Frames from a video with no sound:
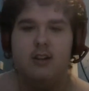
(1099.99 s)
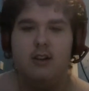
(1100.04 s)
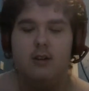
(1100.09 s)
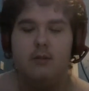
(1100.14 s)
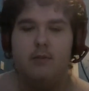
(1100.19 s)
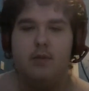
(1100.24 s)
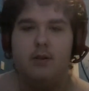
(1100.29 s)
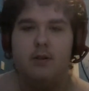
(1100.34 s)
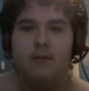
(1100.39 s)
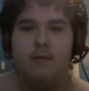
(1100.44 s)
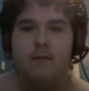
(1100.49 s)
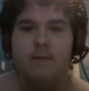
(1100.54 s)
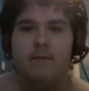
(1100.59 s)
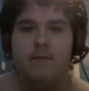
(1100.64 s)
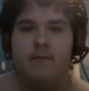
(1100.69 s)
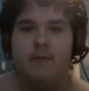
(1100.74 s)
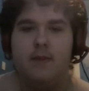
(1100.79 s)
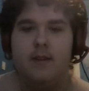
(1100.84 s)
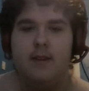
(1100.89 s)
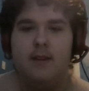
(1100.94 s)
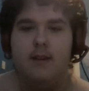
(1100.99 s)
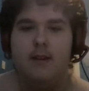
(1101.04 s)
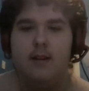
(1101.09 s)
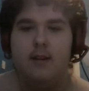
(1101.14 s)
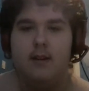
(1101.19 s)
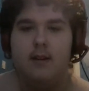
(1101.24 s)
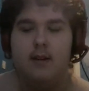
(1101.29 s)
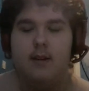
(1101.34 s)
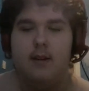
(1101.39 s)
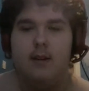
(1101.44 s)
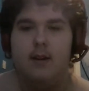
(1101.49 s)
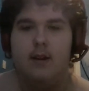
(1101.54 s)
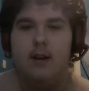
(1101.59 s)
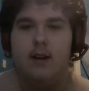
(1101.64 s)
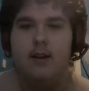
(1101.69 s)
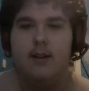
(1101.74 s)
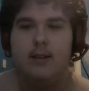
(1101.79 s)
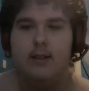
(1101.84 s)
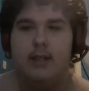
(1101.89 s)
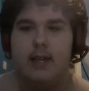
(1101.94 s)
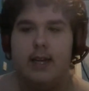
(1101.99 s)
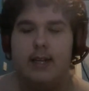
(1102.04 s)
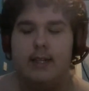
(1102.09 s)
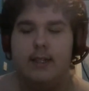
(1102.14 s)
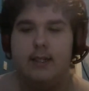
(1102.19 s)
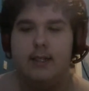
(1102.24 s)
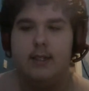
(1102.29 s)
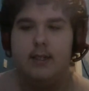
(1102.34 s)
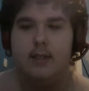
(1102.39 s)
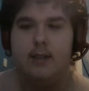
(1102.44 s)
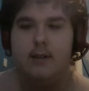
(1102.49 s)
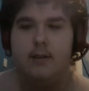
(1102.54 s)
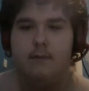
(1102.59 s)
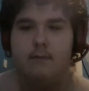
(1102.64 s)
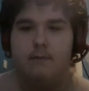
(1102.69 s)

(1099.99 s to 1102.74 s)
up and says,